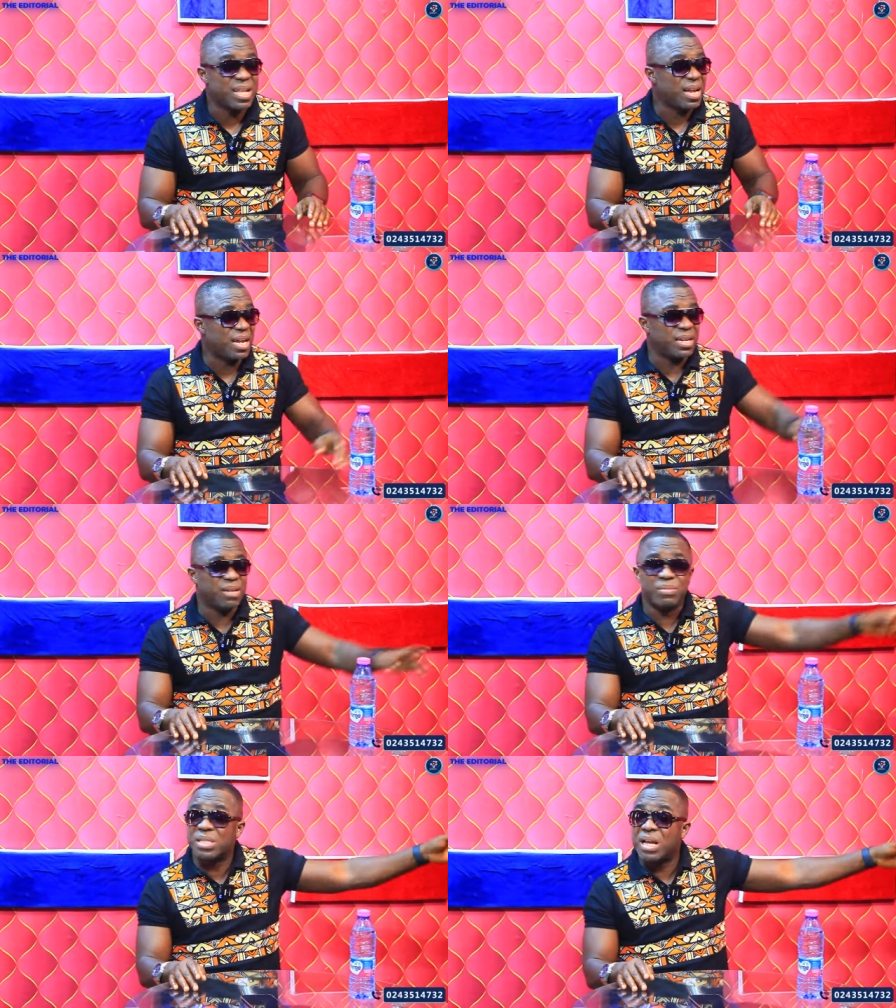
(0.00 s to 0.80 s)
The other
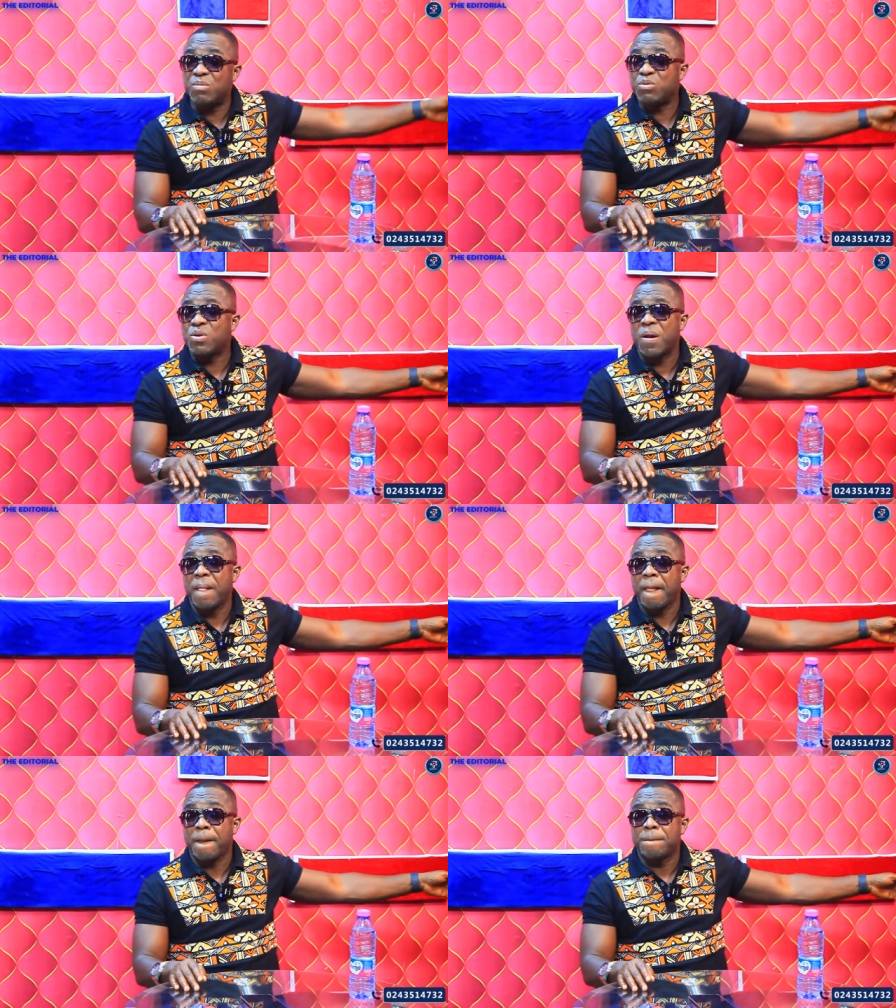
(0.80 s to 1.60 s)
day, Mr. Ibu,
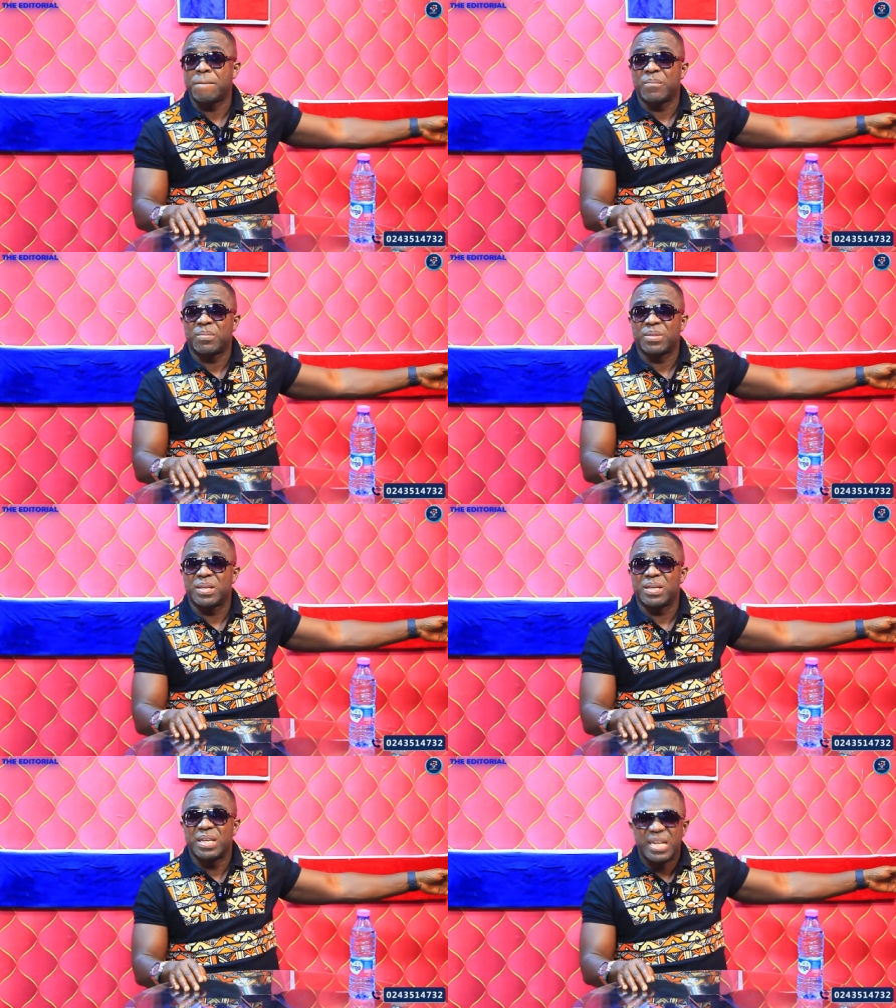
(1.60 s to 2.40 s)

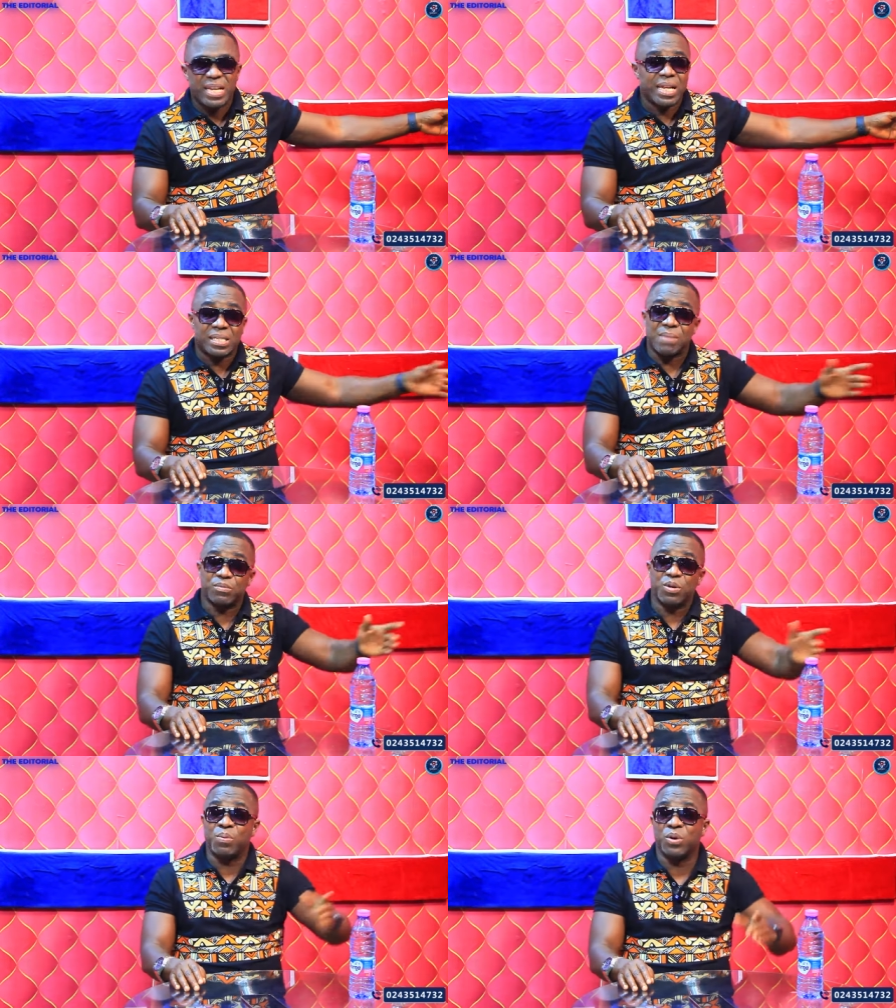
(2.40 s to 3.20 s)
he needed some
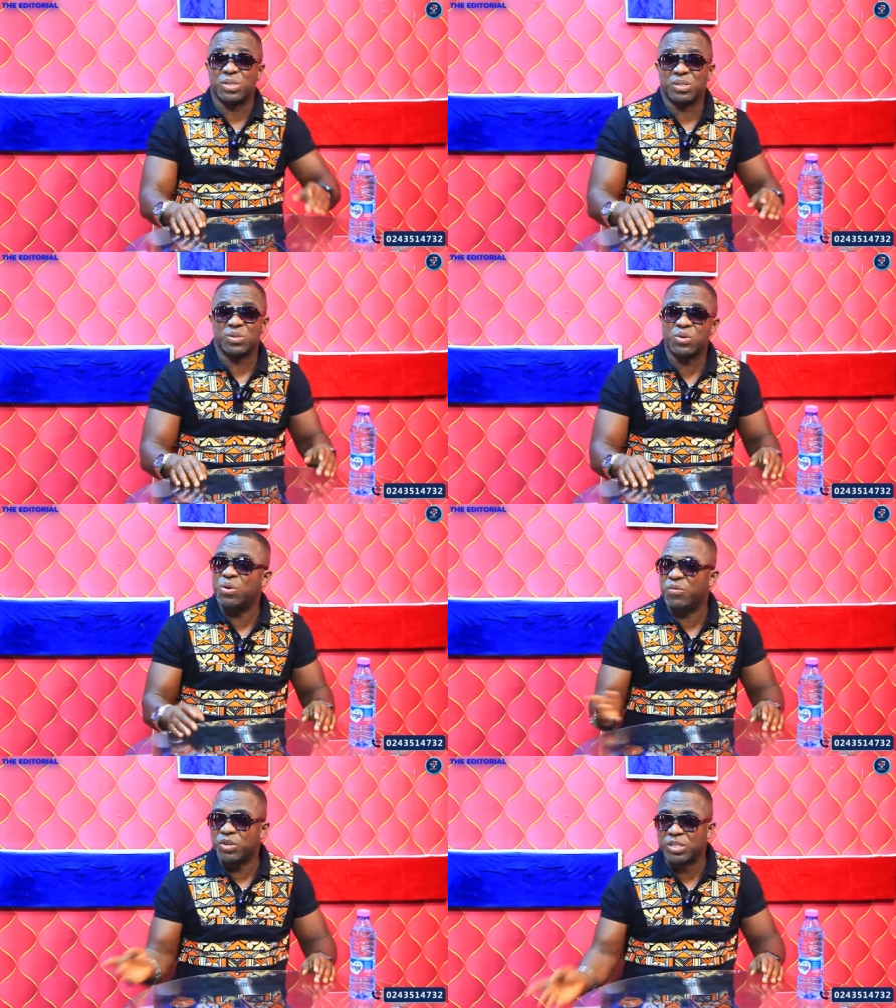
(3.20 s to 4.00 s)
support to
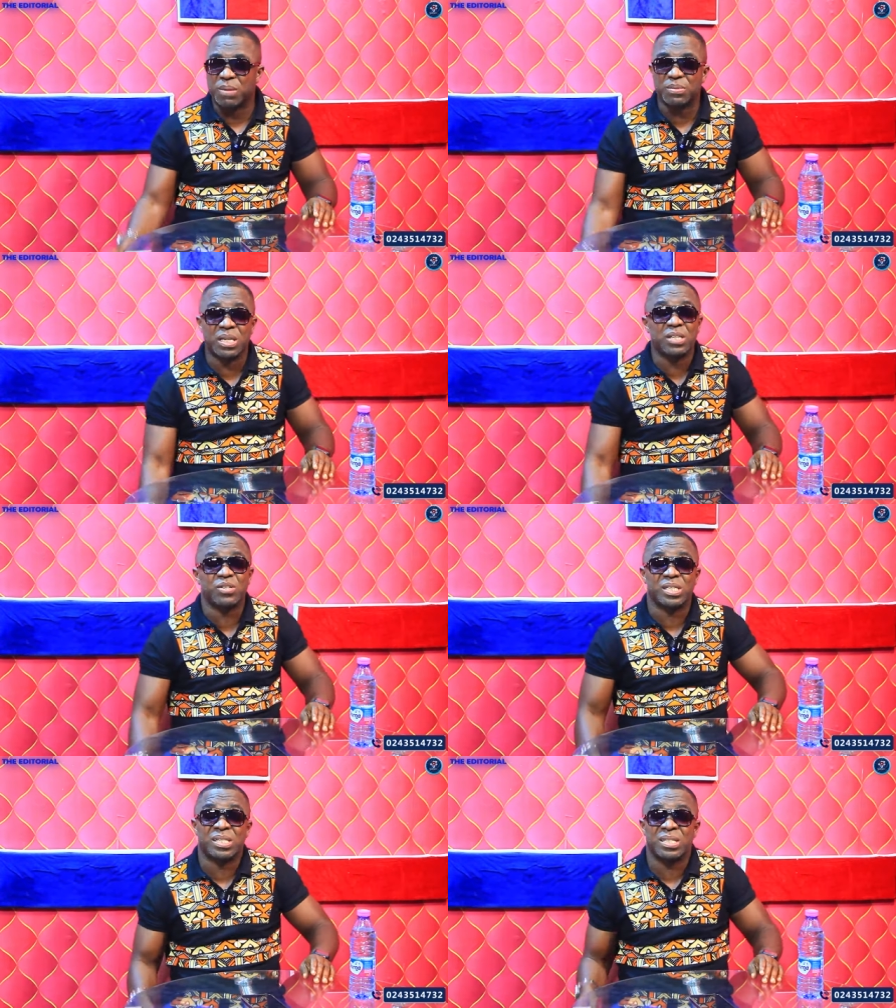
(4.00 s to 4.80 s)
go for some surgery.